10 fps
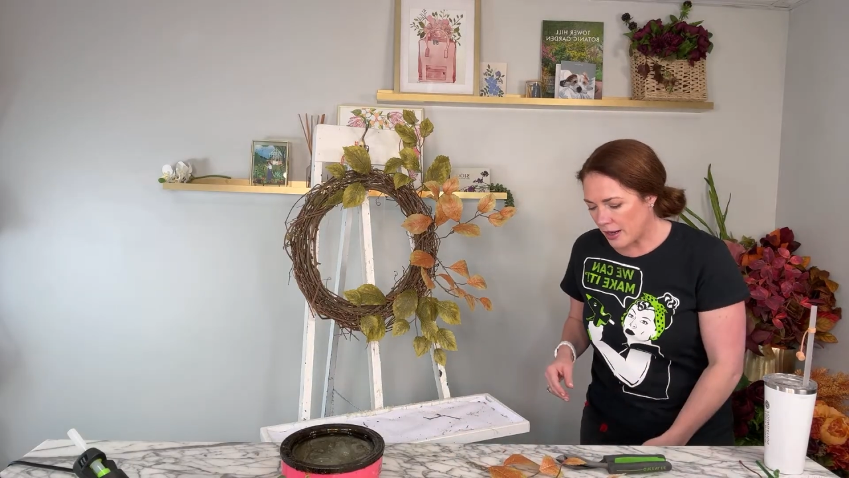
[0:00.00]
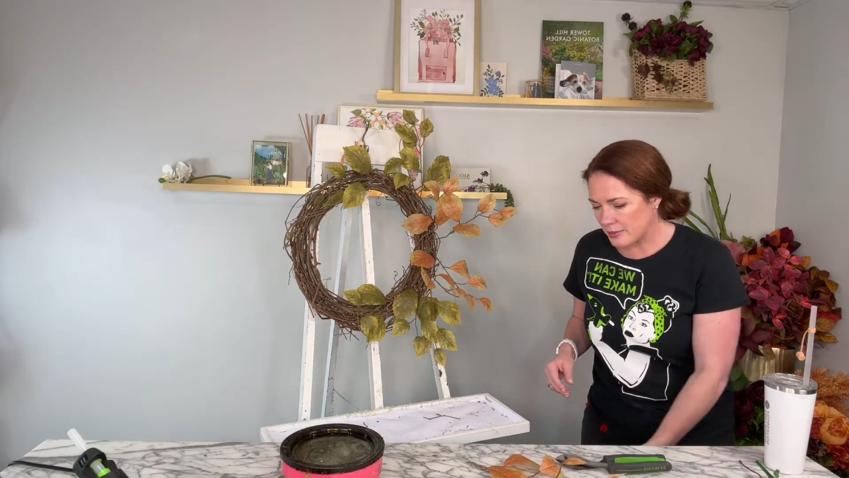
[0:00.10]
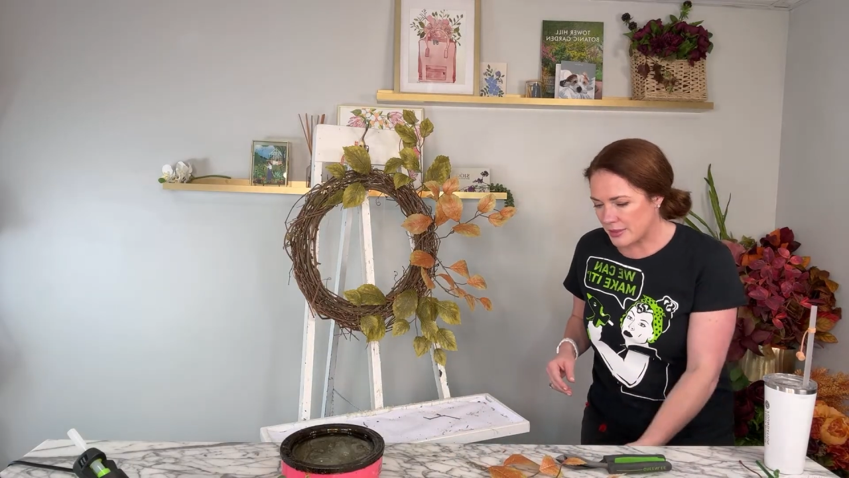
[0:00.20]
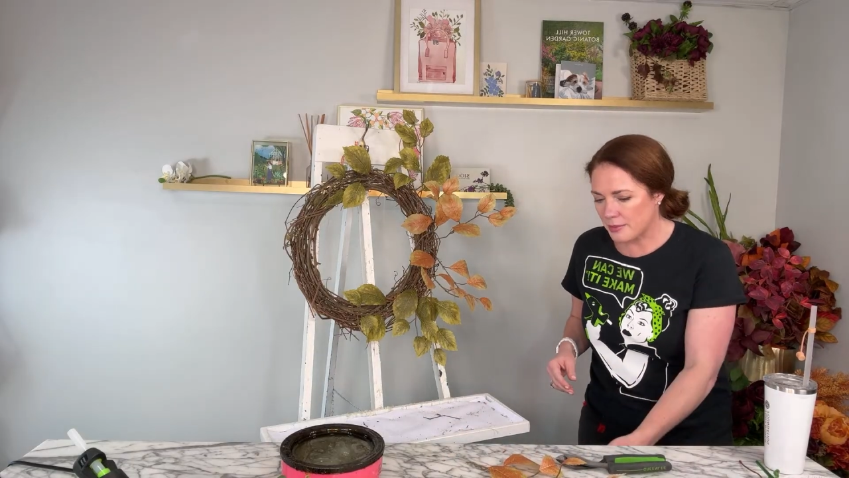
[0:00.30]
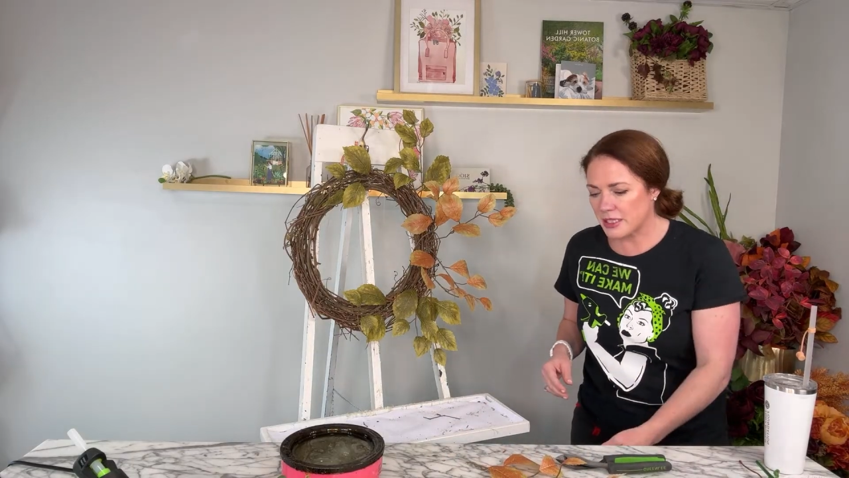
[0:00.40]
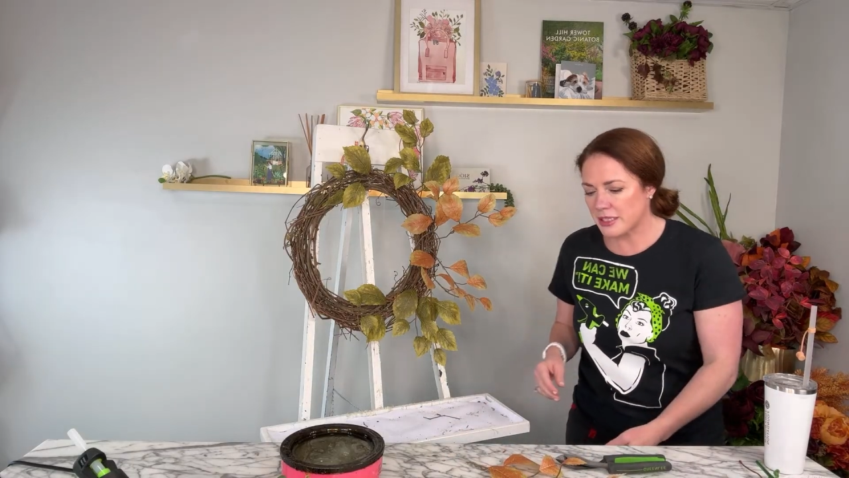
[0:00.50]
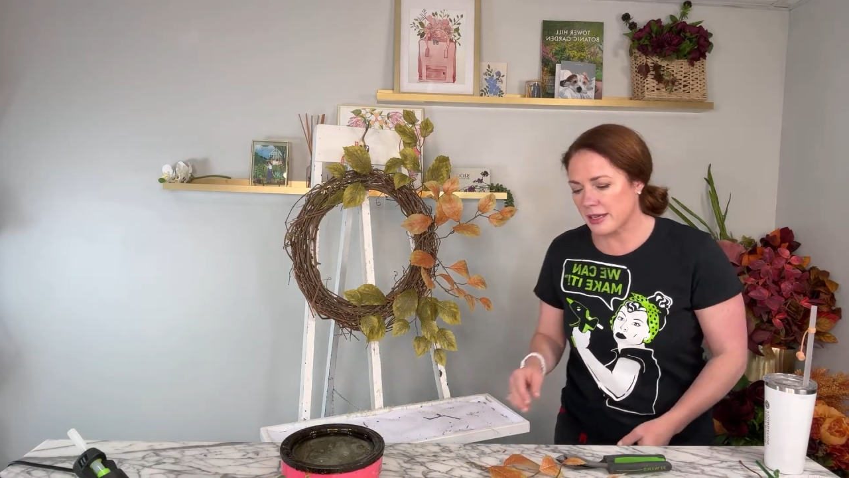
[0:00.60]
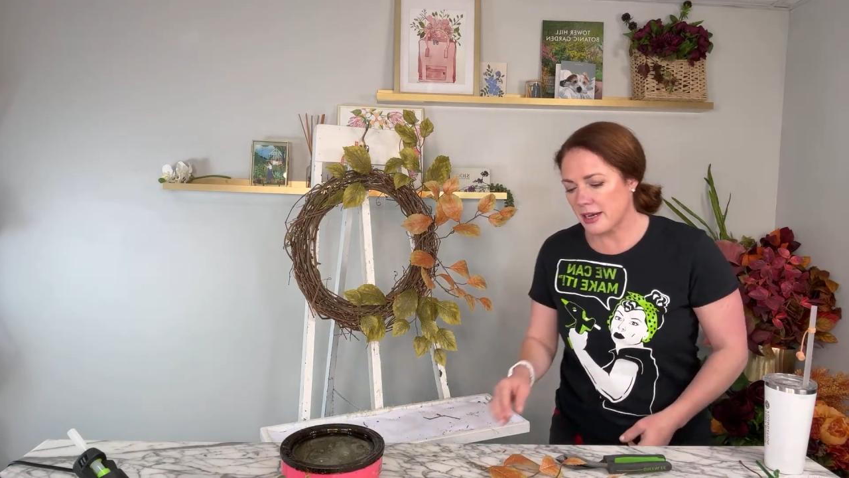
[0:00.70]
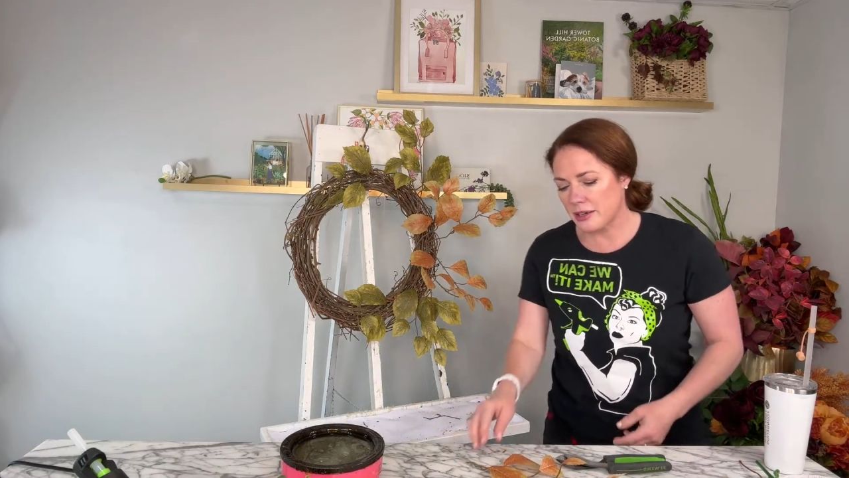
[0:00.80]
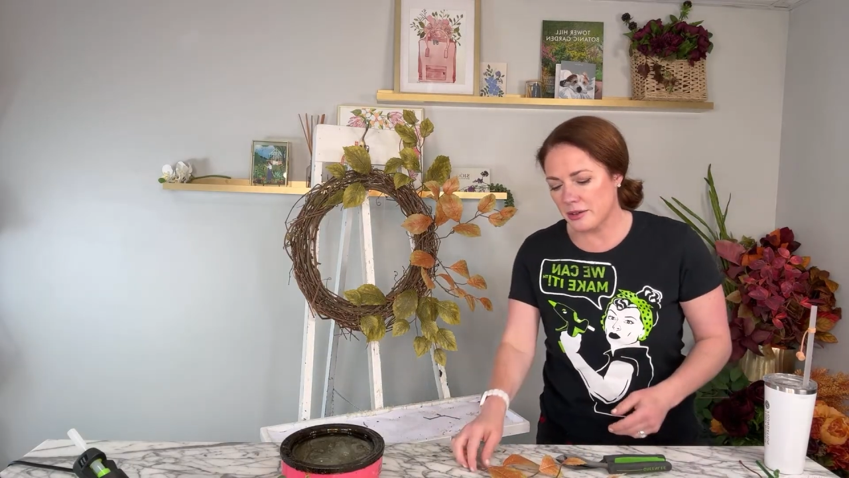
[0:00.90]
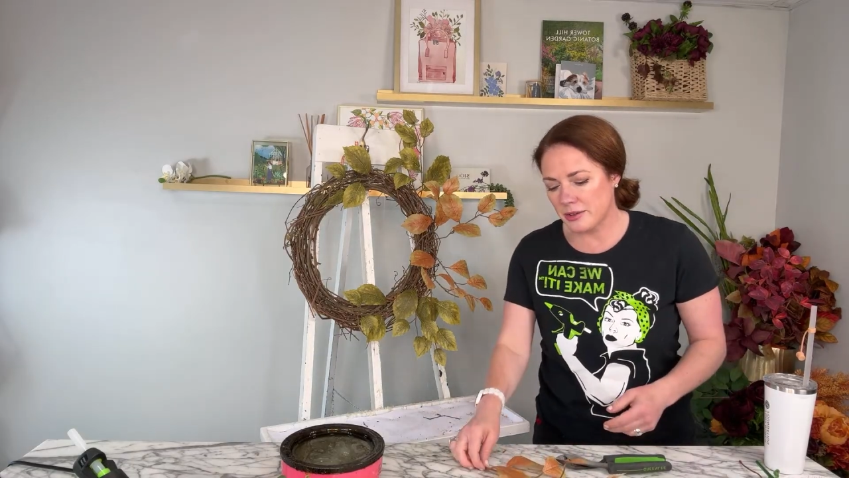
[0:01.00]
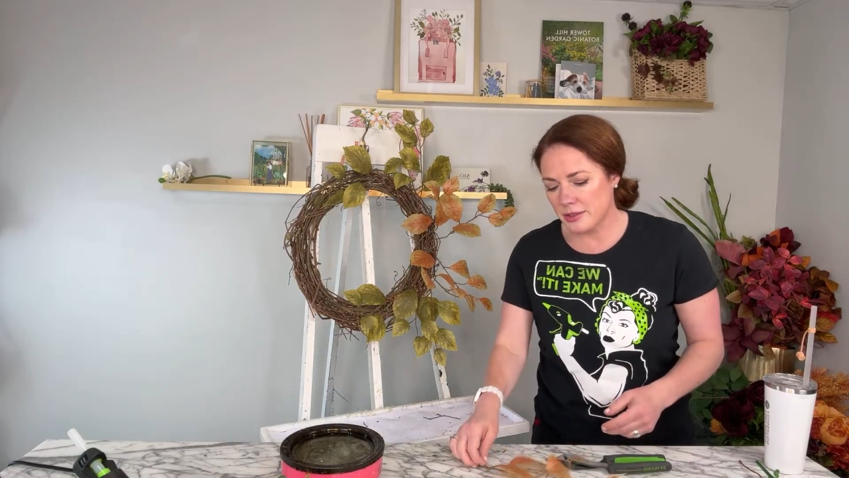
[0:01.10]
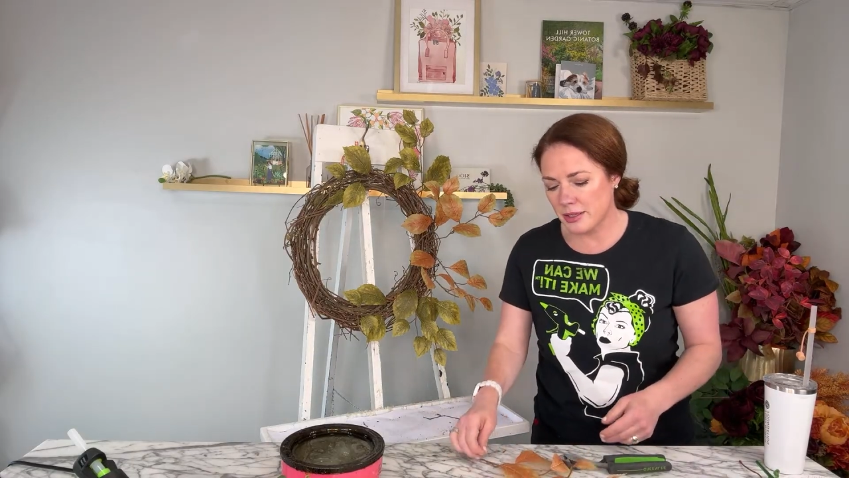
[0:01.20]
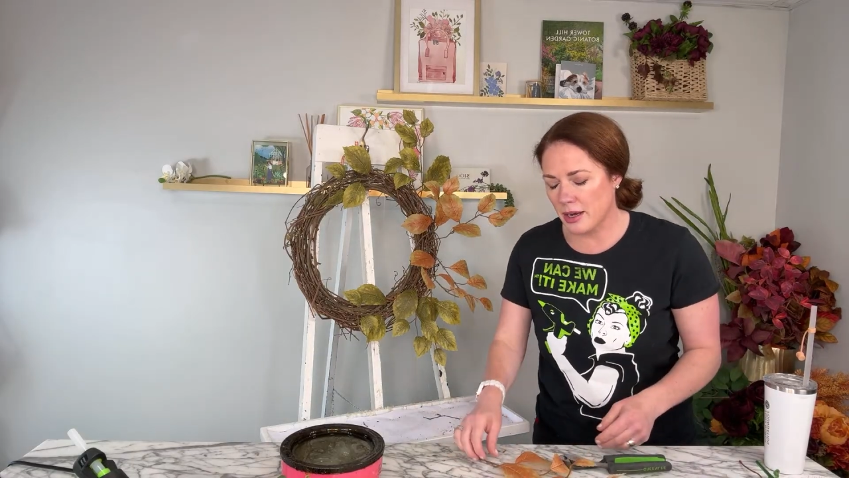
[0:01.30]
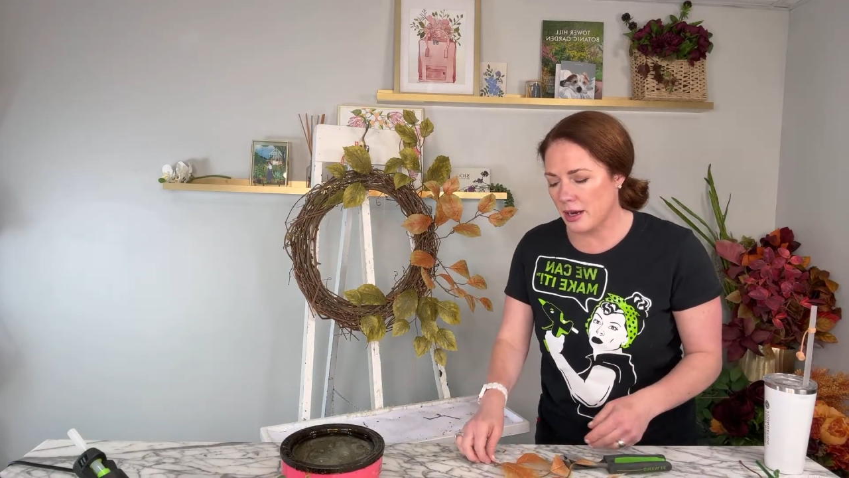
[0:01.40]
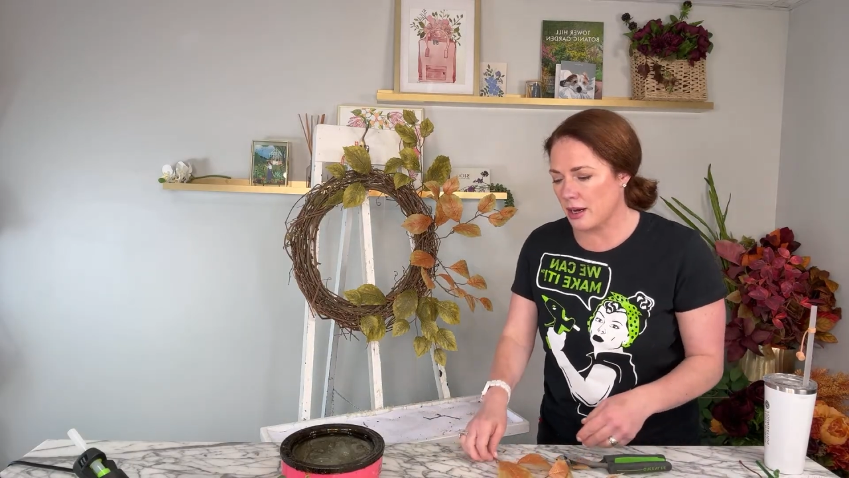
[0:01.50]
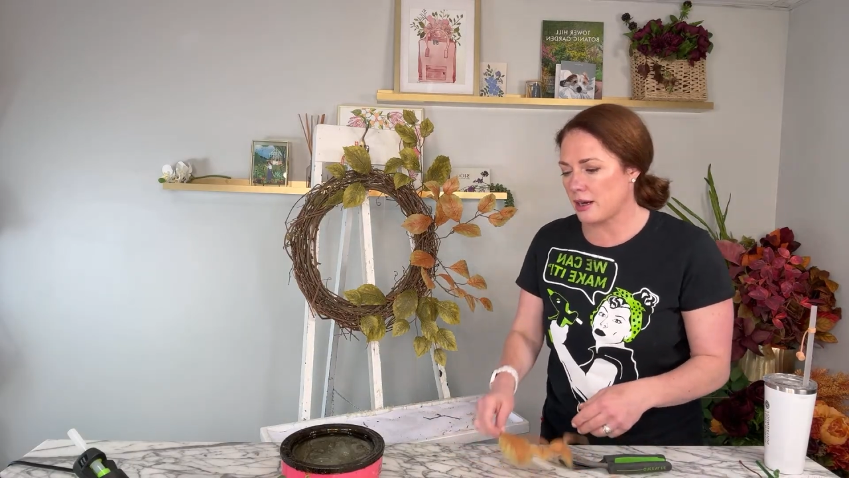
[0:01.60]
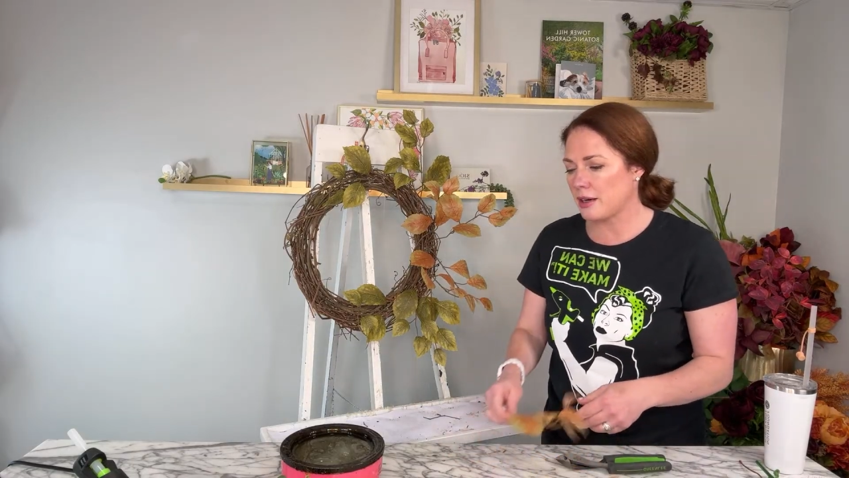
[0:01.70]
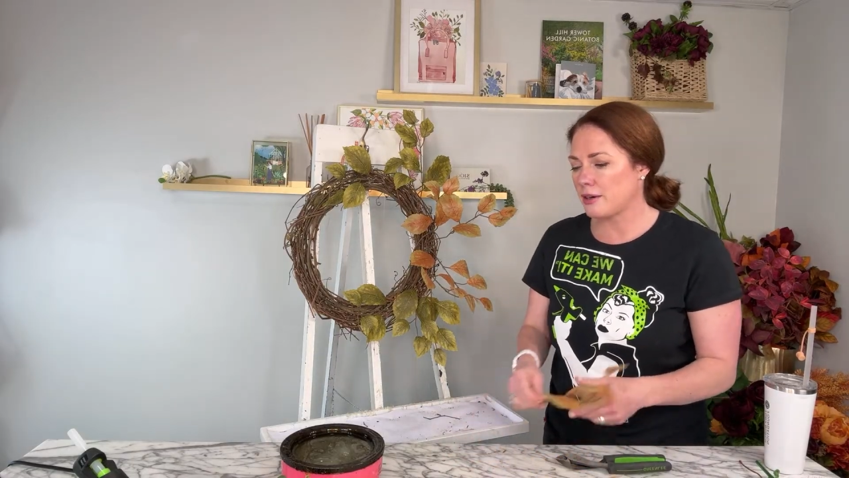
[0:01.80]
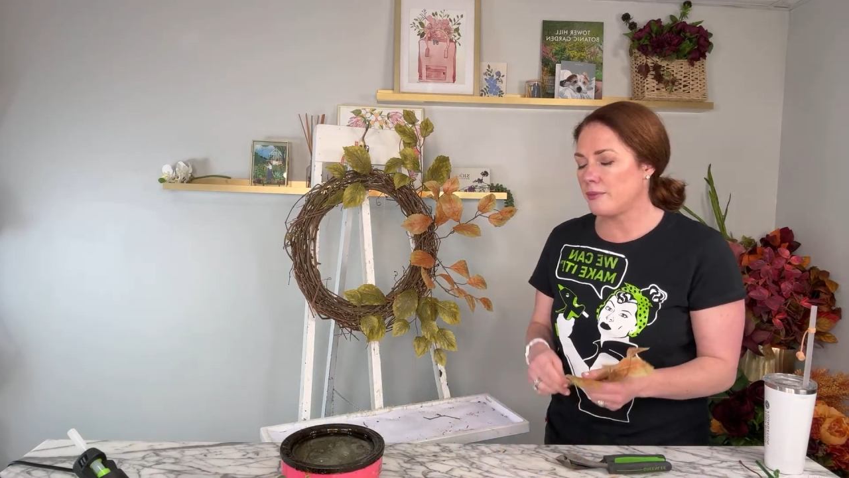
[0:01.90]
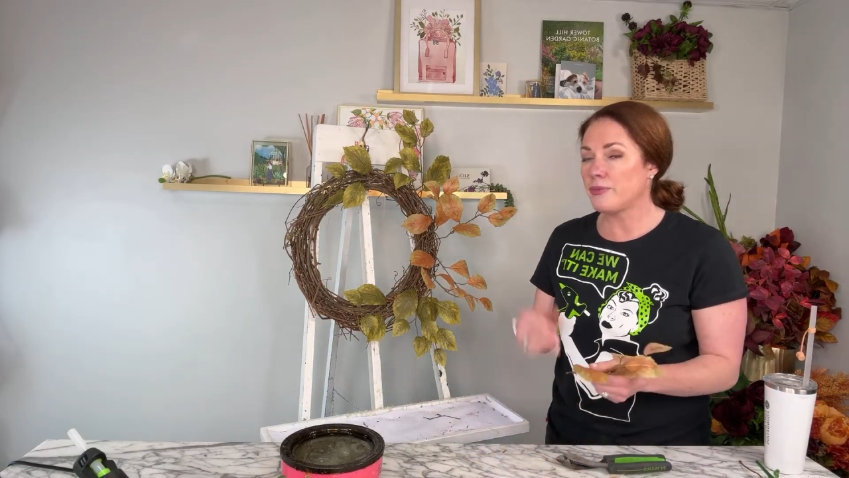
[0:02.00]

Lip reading: some of the designers are